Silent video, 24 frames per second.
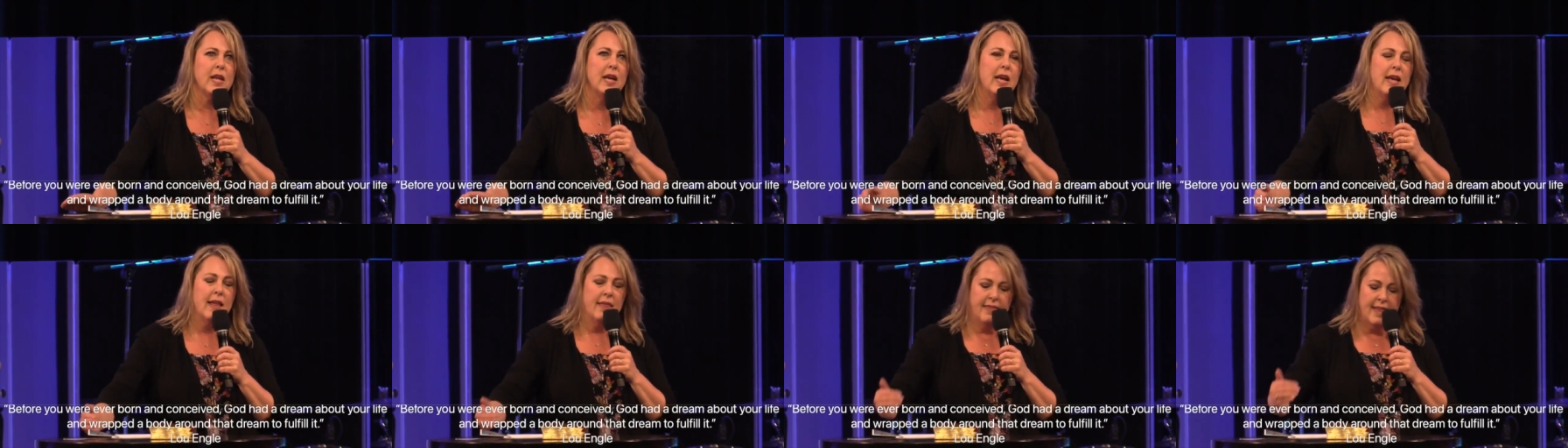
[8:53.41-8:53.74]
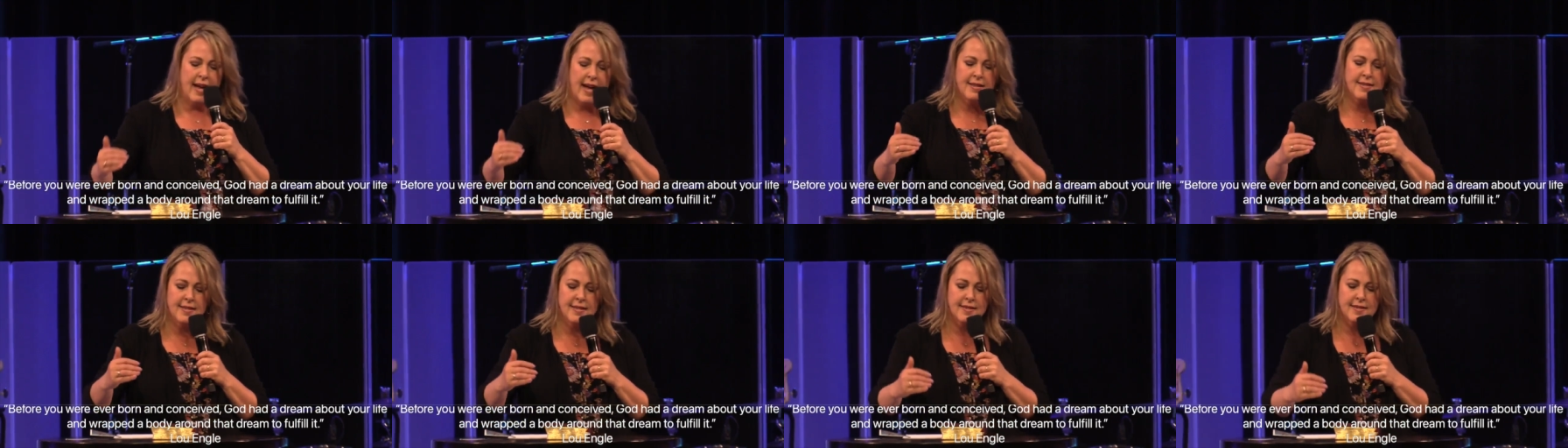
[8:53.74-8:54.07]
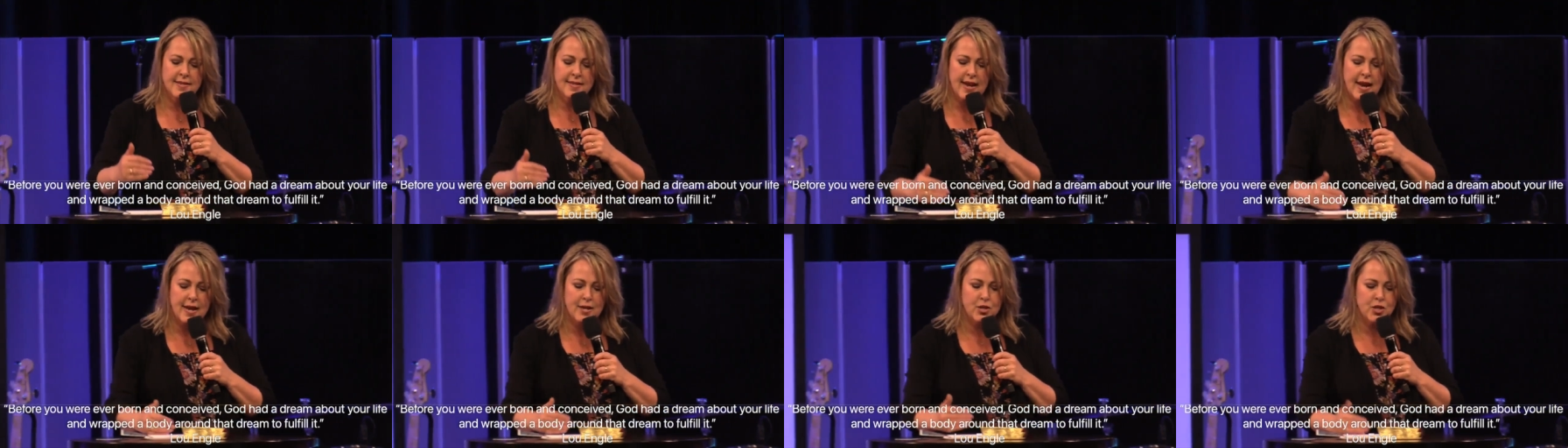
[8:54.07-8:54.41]
That's
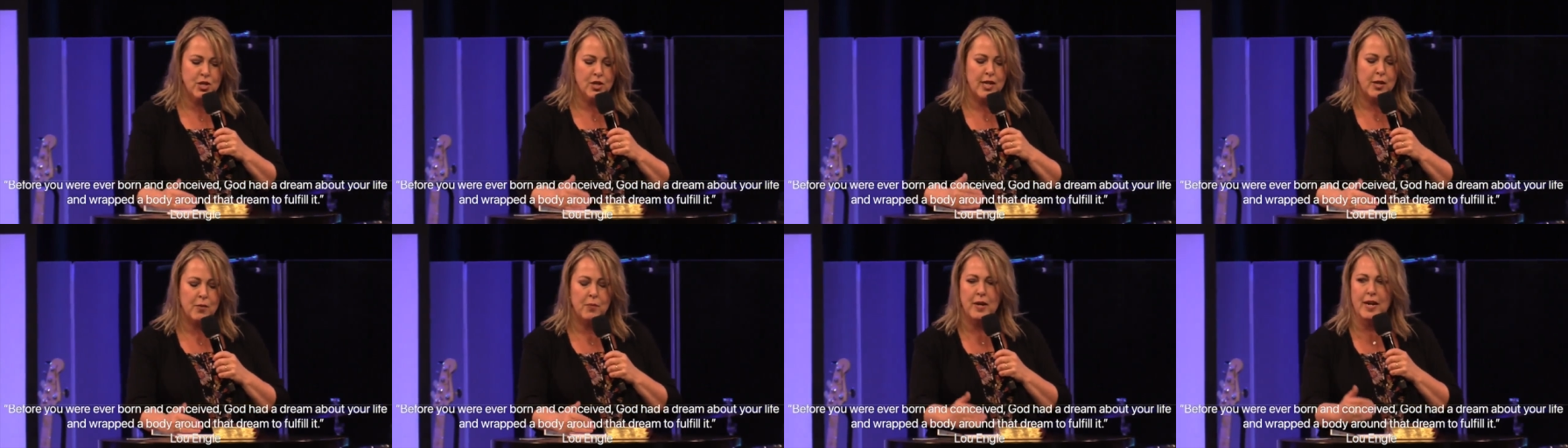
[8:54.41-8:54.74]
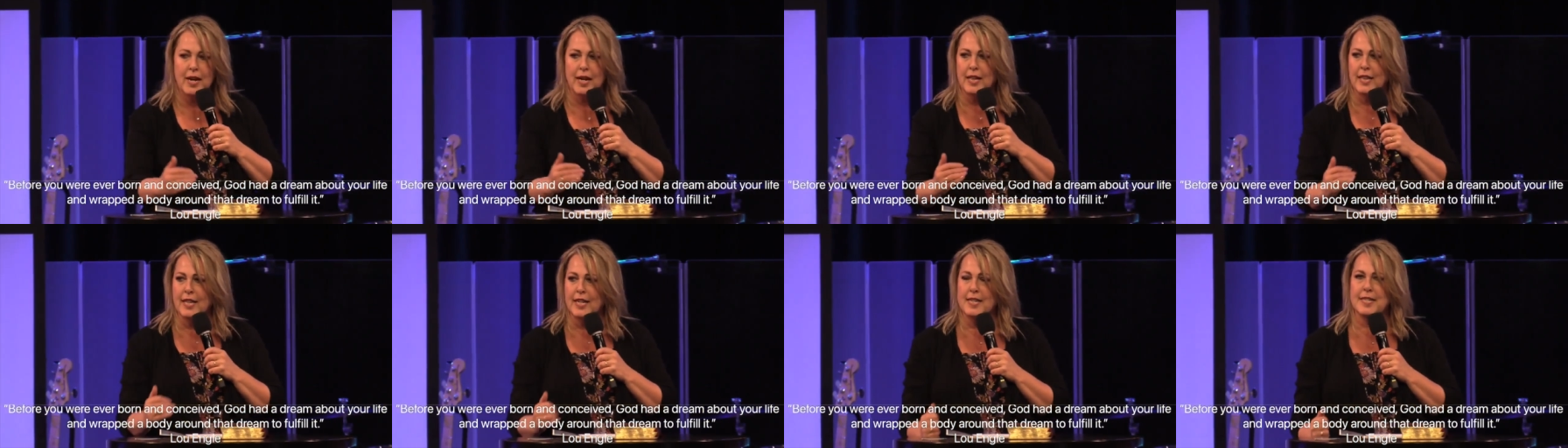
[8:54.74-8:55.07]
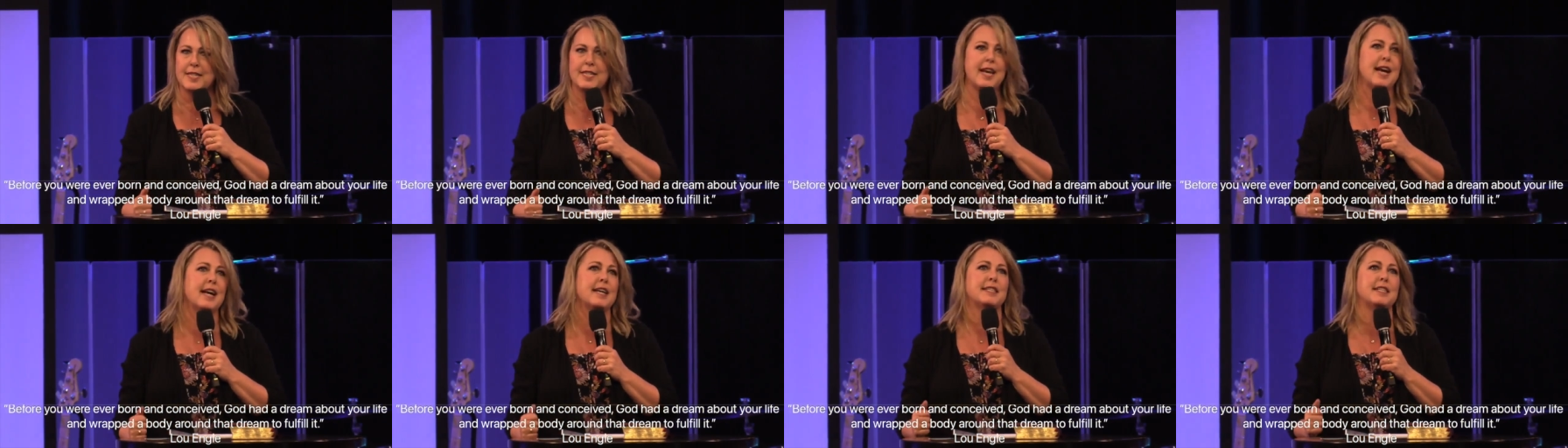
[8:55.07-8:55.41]
essentially what
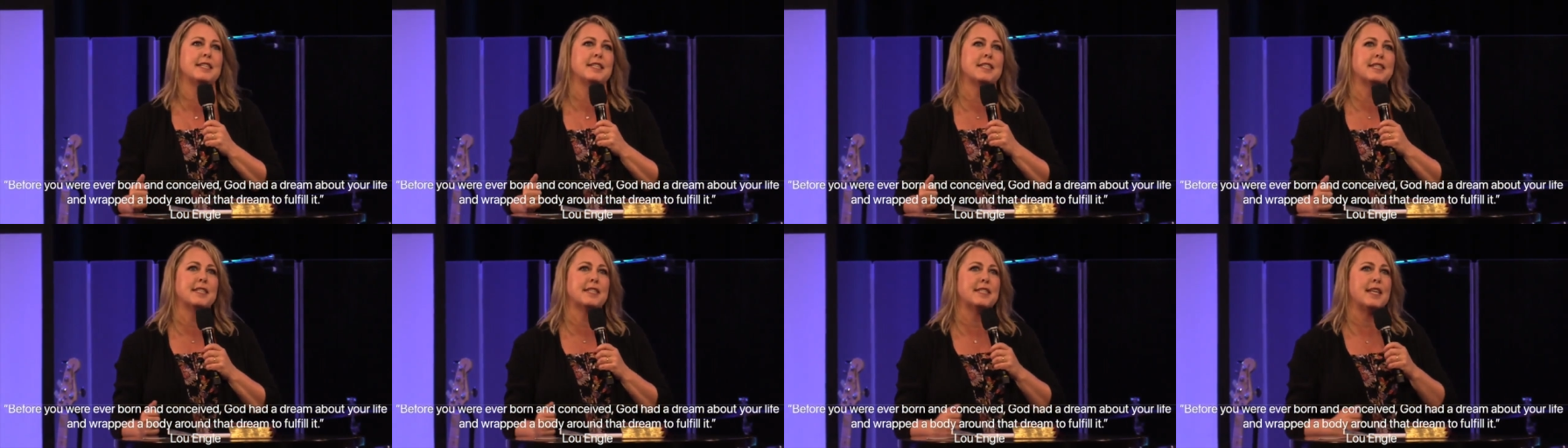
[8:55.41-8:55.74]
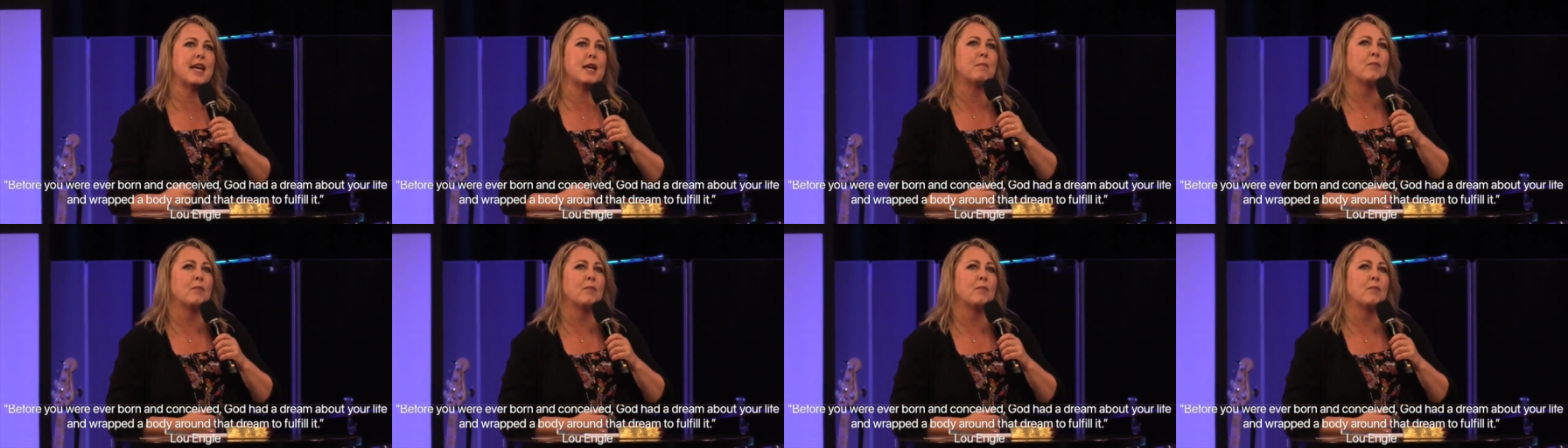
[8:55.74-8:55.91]
Ecclesiastes is saying.